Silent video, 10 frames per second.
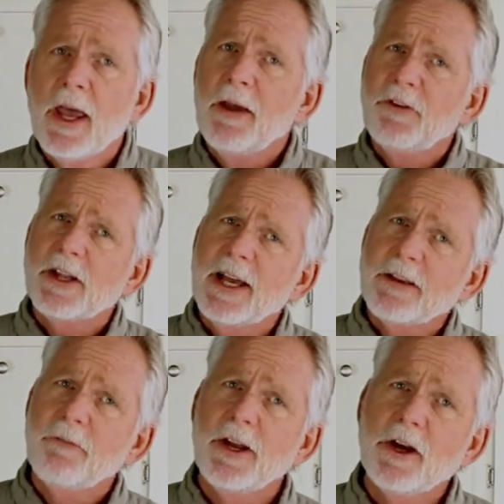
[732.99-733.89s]
If you
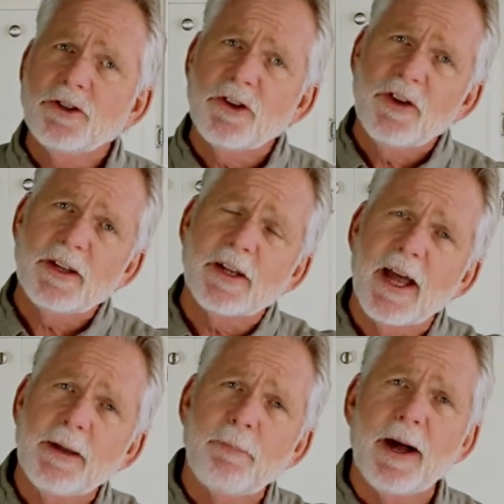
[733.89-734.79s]
liked the video, just hit the
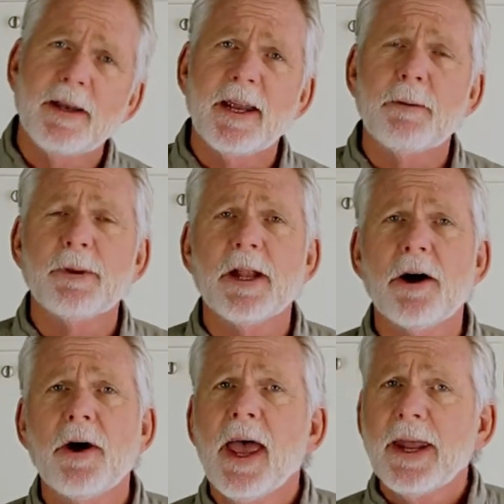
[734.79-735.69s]
like button down below,